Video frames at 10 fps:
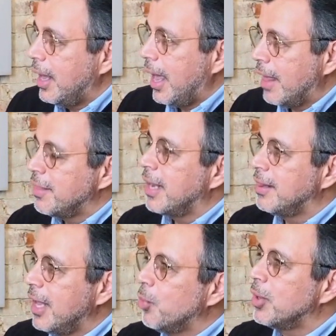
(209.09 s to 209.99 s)
and then
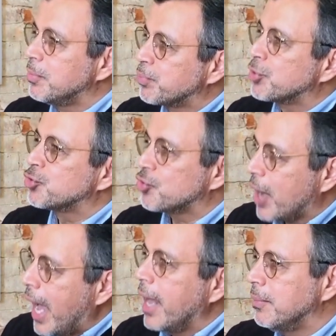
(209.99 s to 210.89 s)
they will
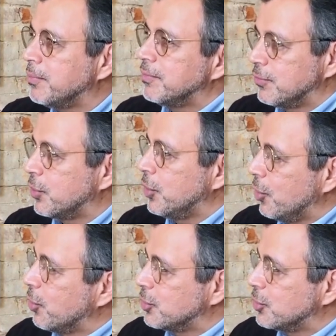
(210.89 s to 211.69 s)
prescribe for you